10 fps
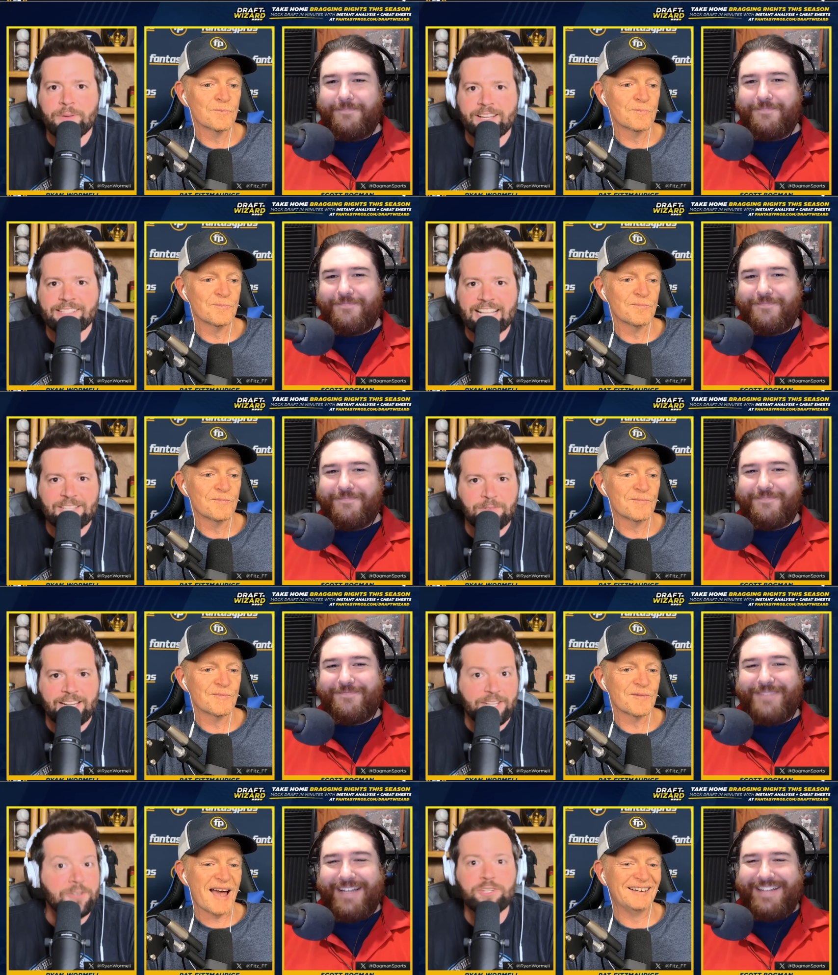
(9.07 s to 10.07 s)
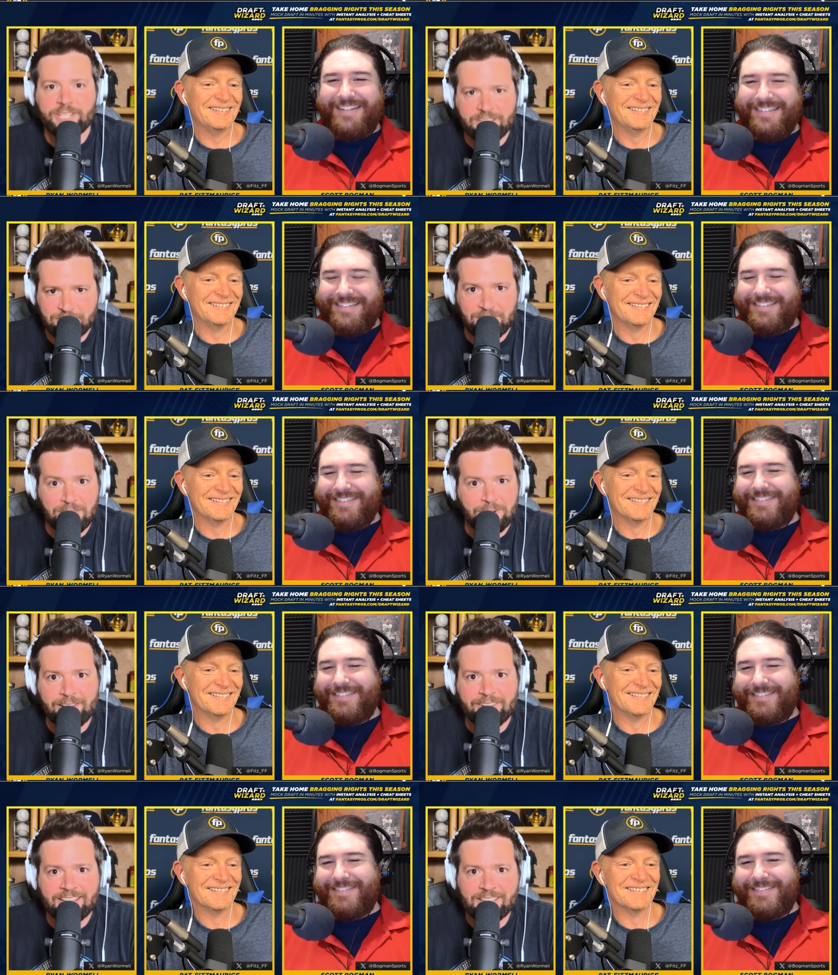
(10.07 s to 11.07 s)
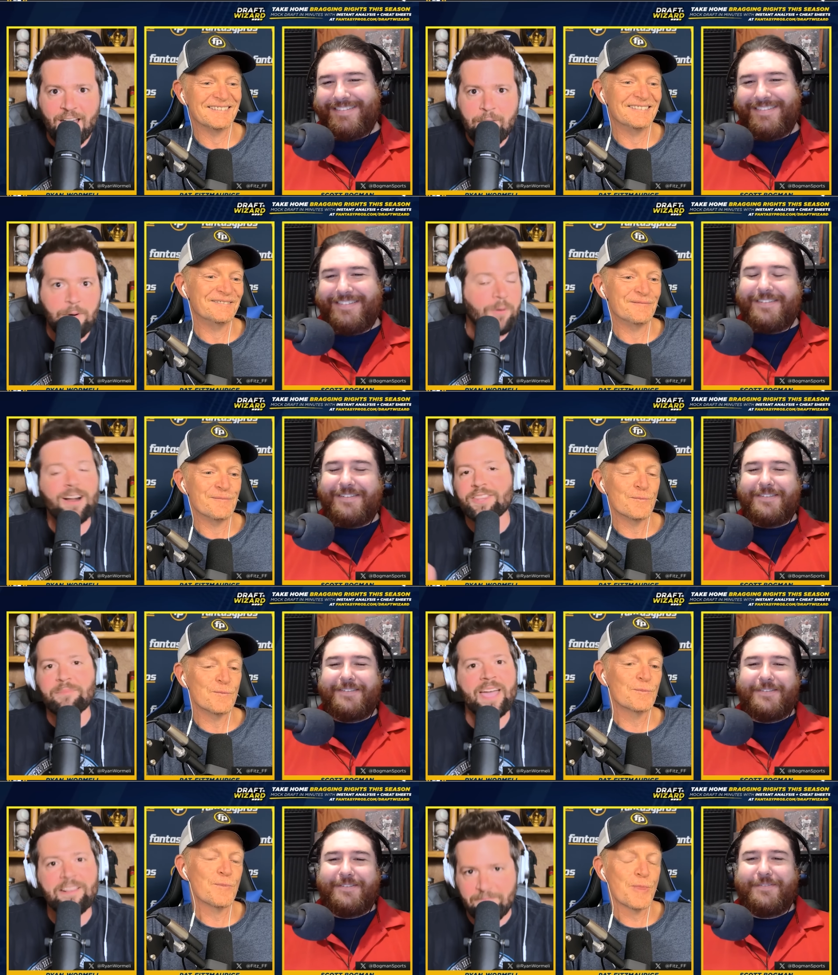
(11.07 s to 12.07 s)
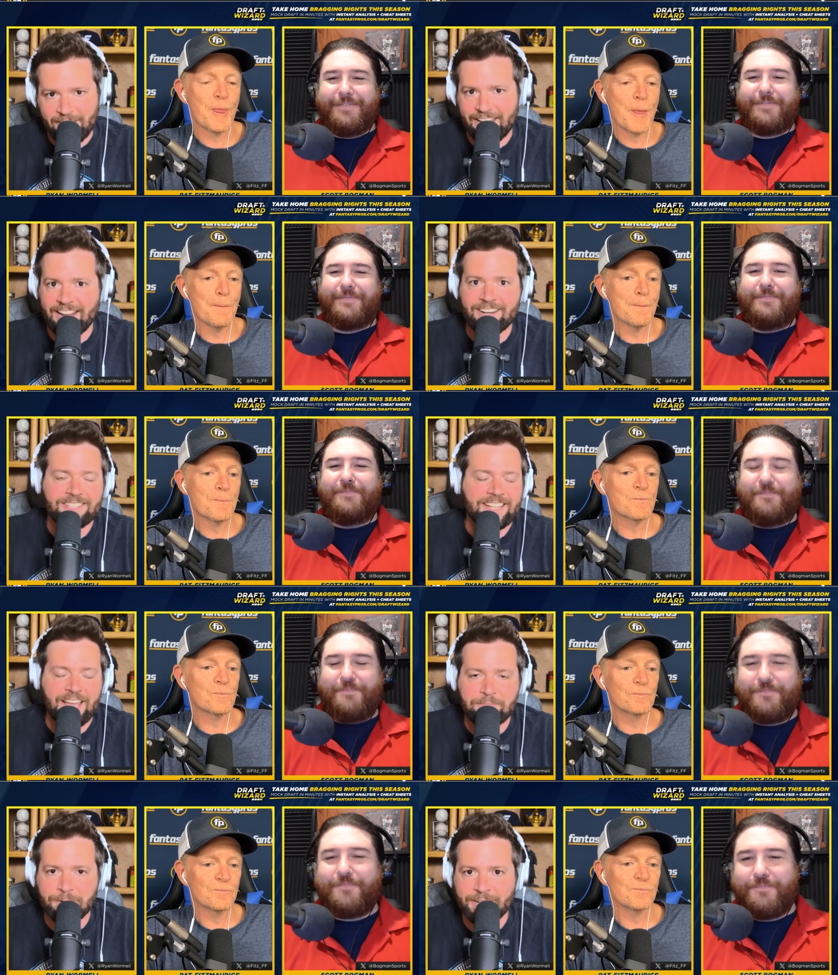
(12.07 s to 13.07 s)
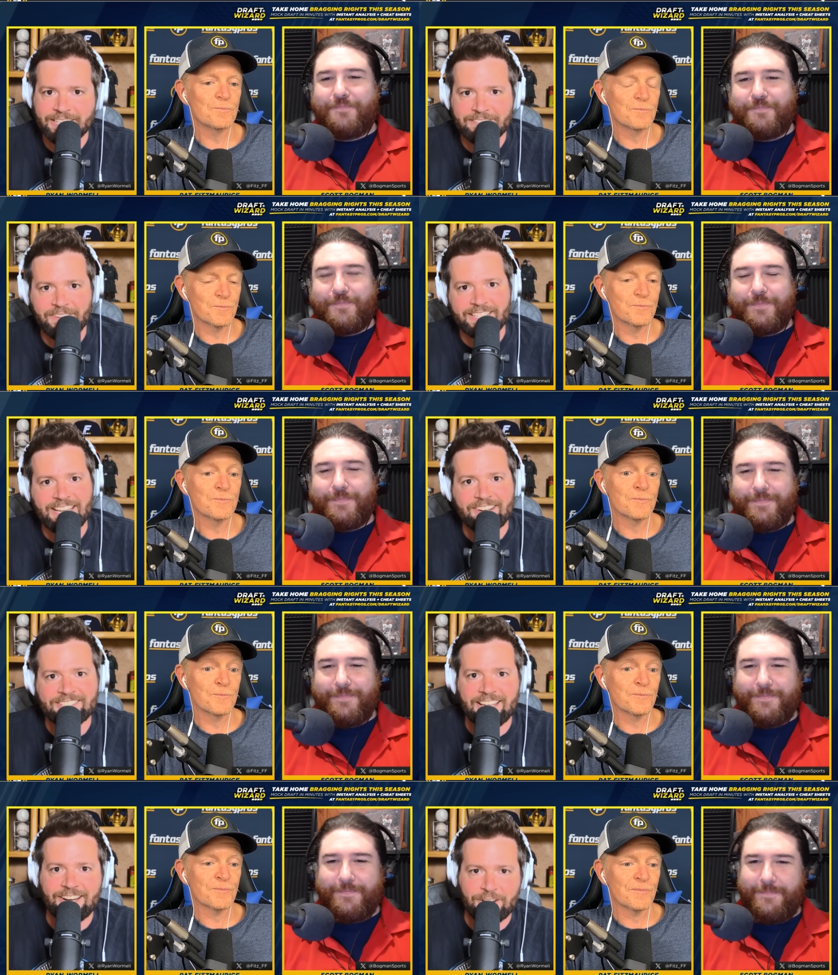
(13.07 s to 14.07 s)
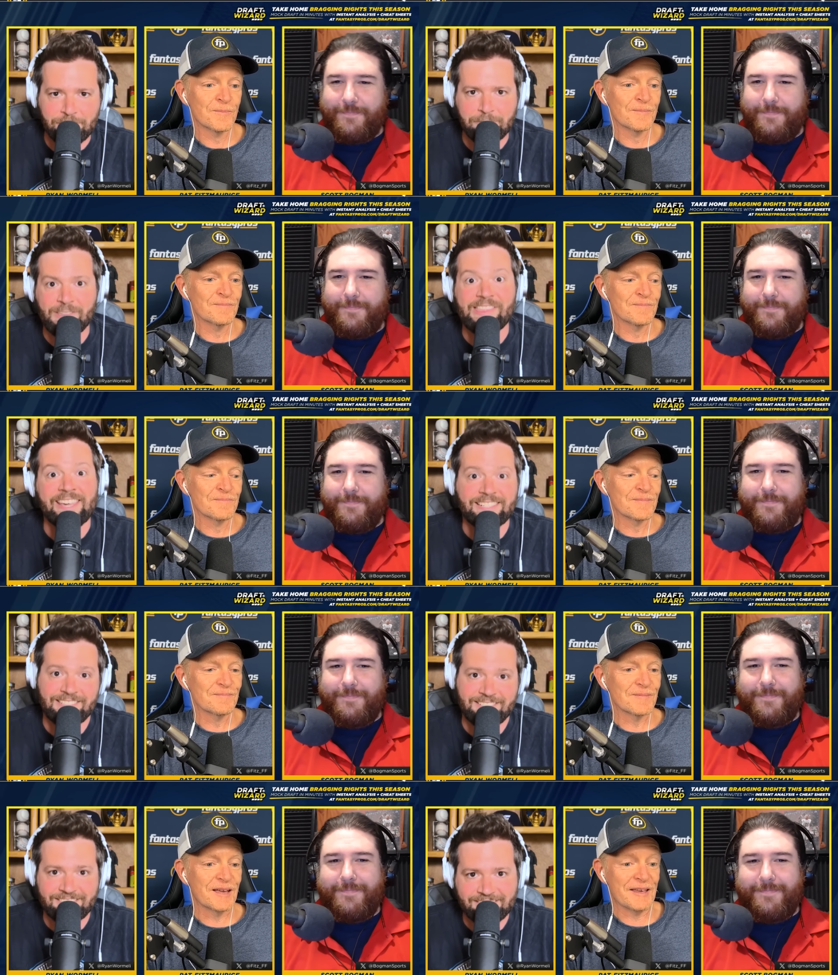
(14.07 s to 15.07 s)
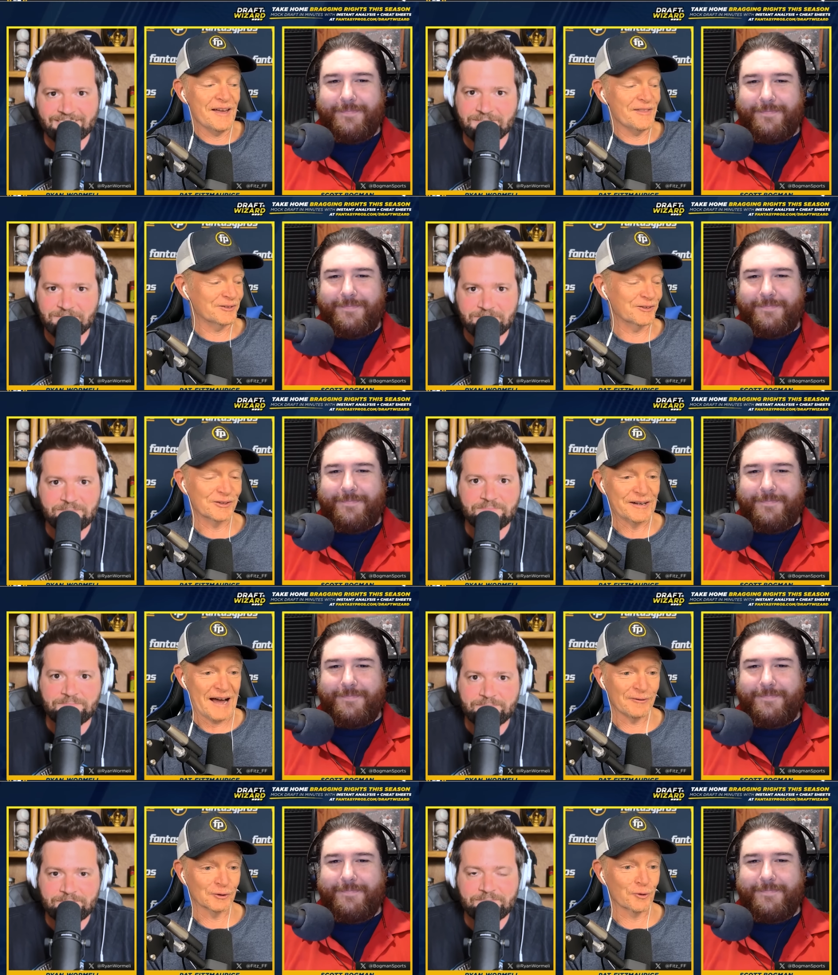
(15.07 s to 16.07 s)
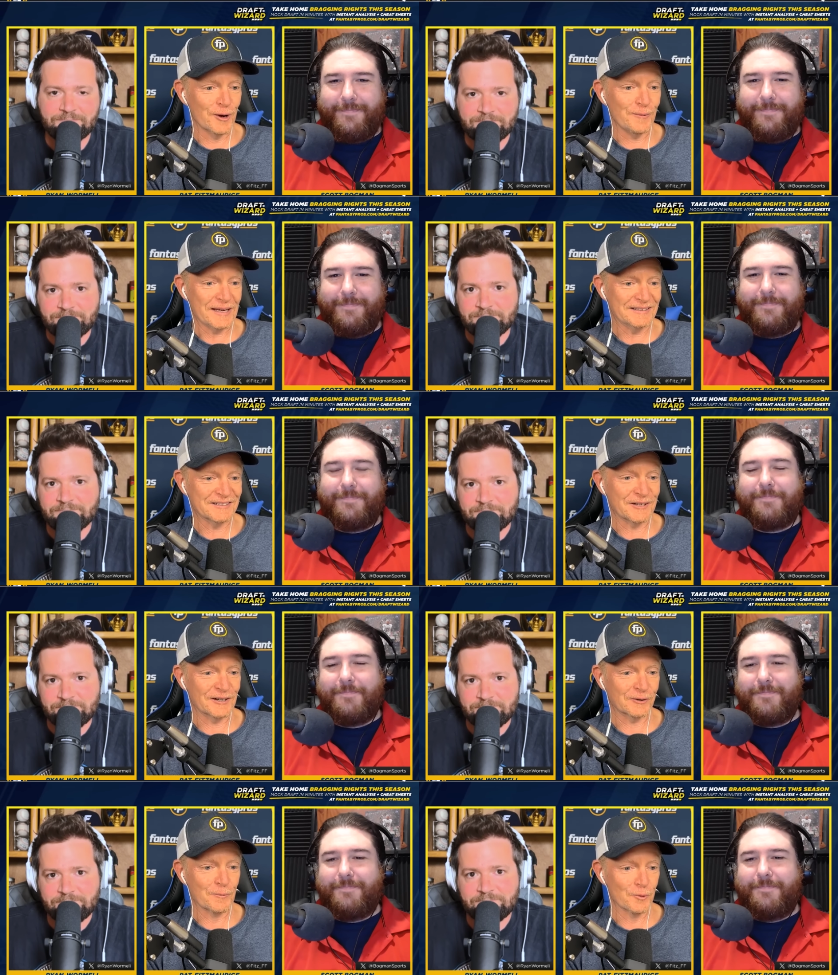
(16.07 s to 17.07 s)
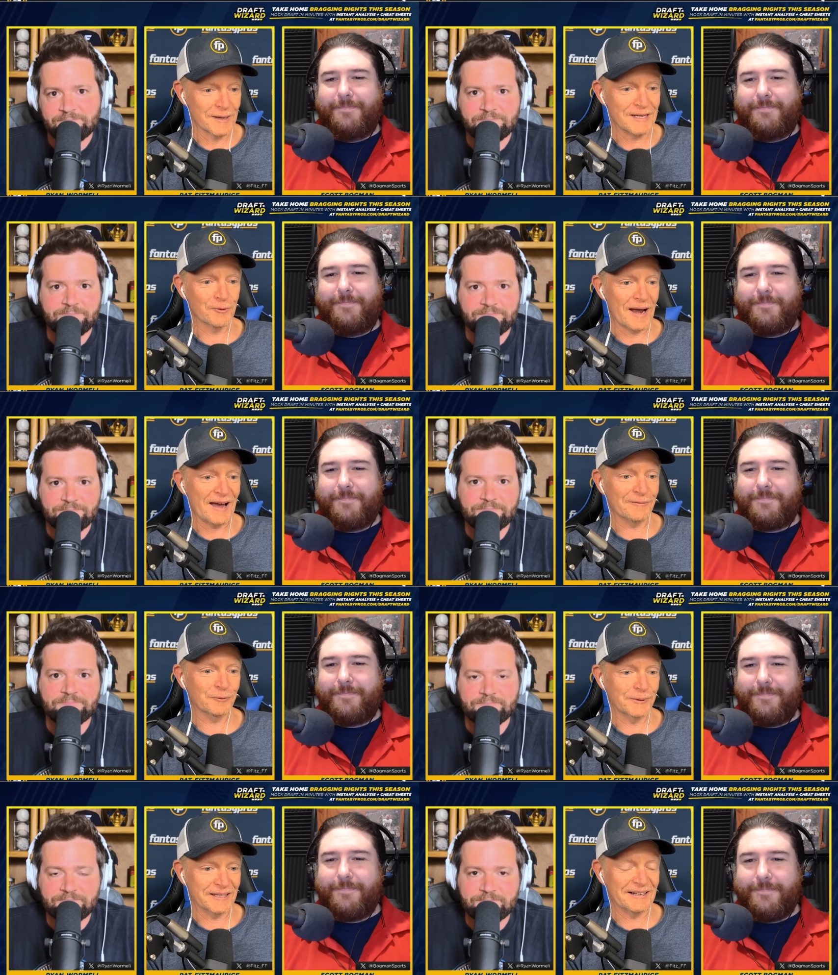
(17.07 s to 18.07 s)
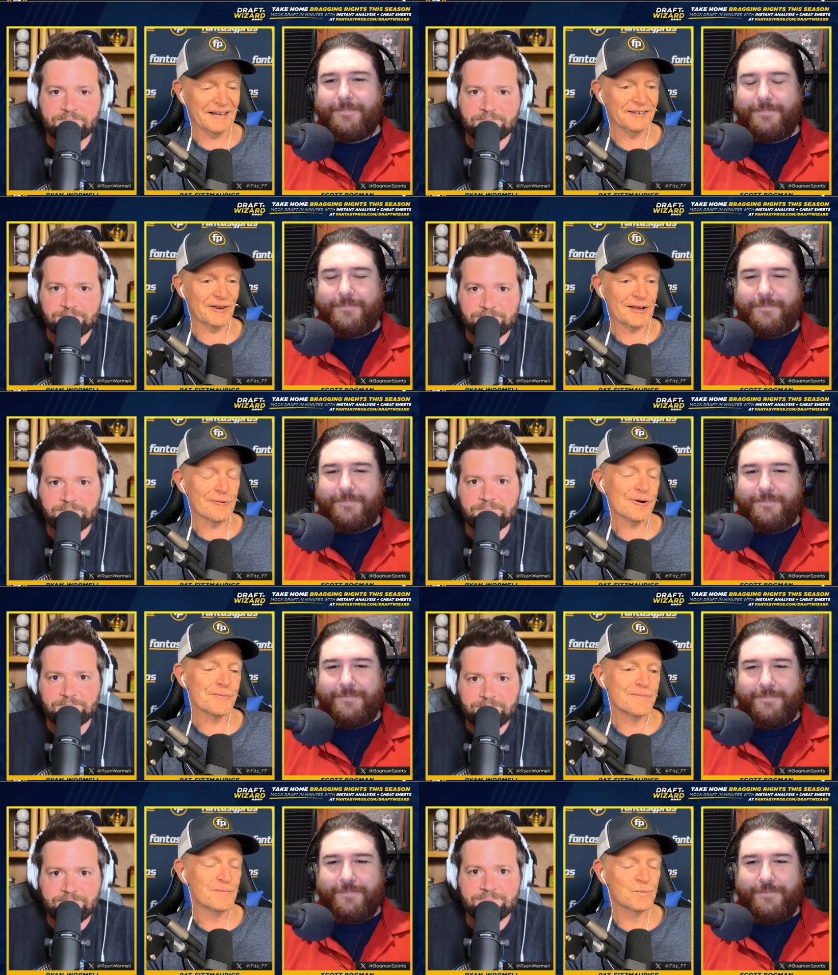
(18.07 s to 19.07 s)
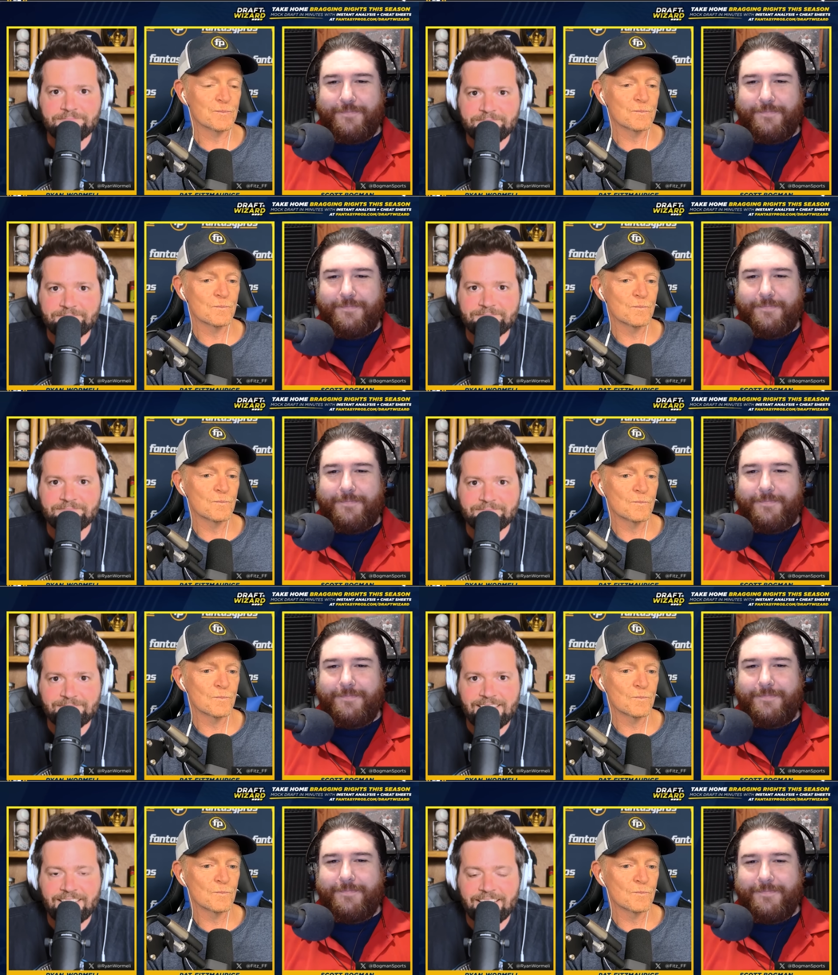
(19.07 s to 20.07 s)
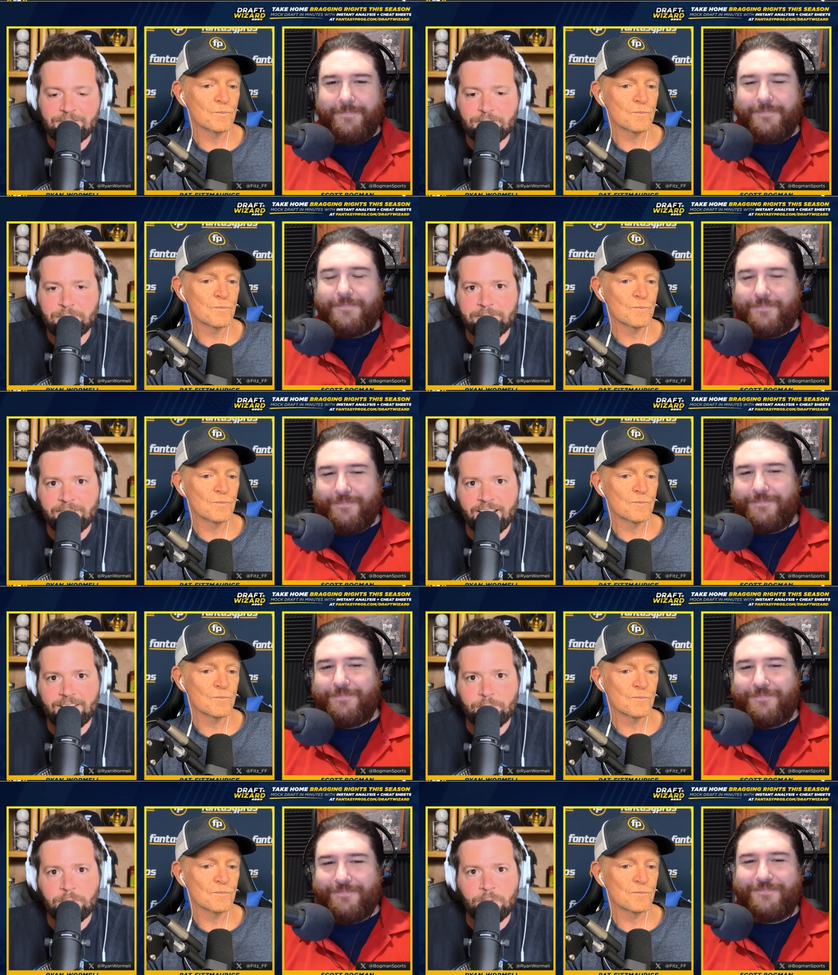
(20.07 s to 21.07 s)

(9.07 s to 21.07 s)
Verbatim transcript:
Speaker 1: because that's what it usually is with the three of us, but we're on the main feed here today, boys. Fitz, how excited are you for this?
Speaker 2: Yeah, this is a novel treat. We get to talk some redraft with the Dynasty crew. It will be fun. We